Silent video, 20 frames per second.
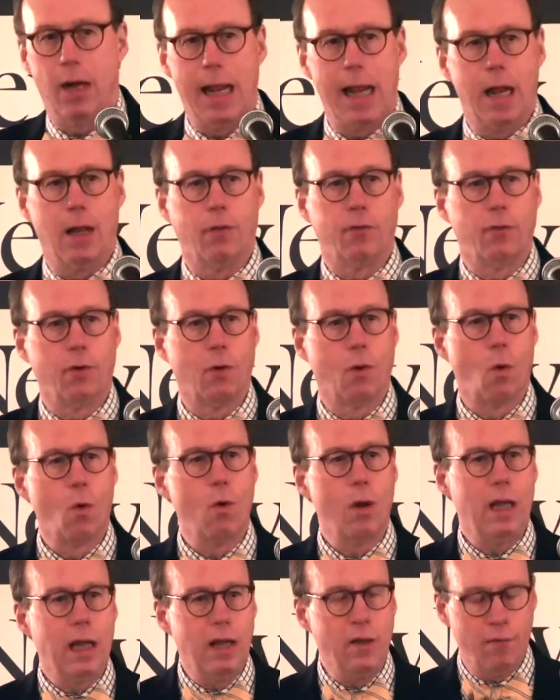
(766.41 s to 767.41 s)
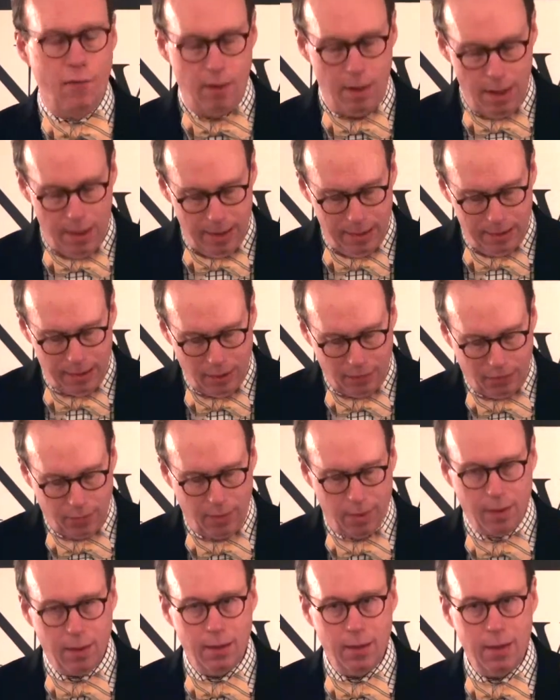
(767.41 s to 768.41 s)
answer or even
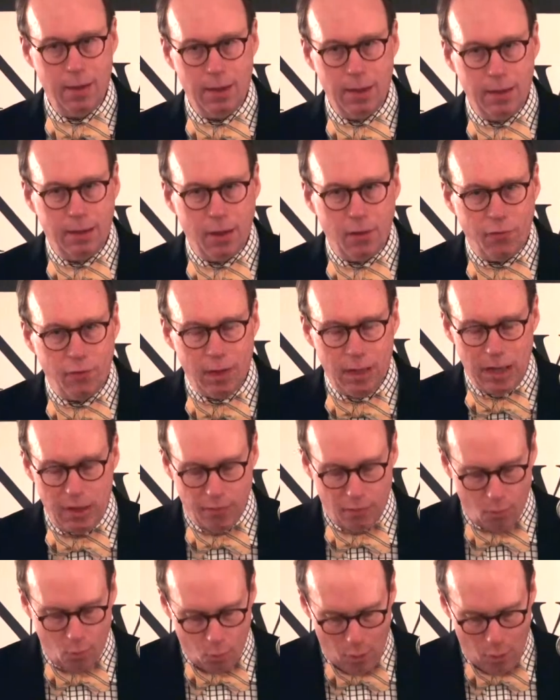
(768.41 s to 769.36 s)
doesn't even